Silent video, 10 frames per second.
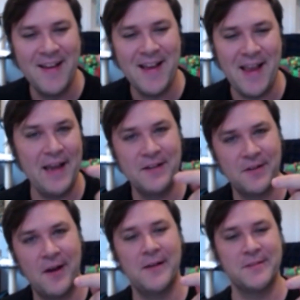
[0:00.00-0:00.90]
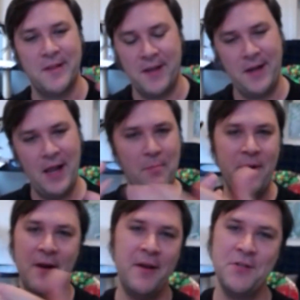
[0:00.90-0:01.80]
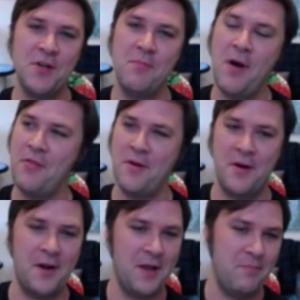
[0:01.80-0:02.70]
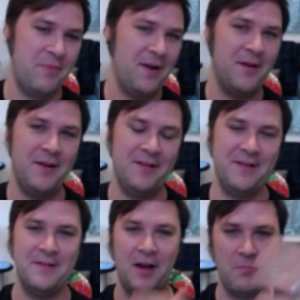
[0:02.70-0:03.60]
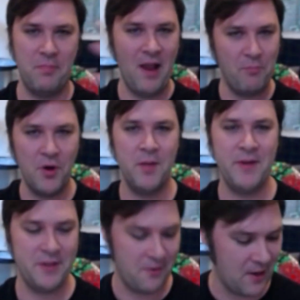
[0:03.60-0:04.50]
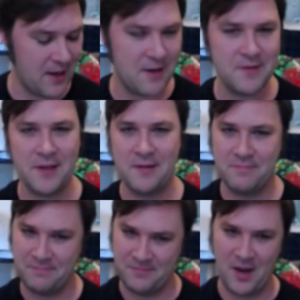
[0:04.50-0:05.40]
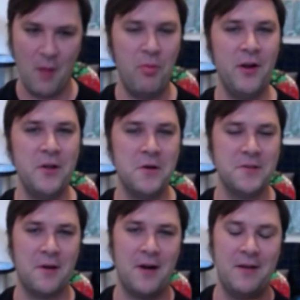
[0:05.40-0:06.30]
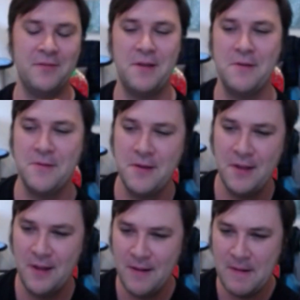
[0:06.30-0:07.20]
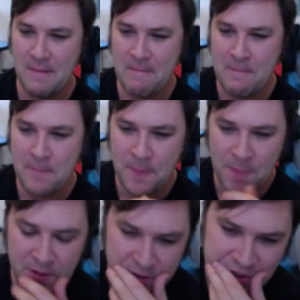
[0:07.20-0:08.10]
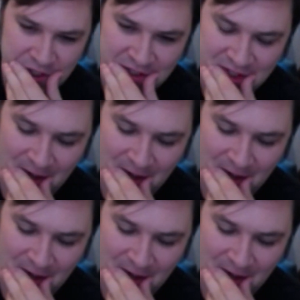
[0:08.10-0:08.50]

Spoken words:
Aunt Ah's like, and I buried your mother, and I put him in the ground, and I'll put you in the ground too. She's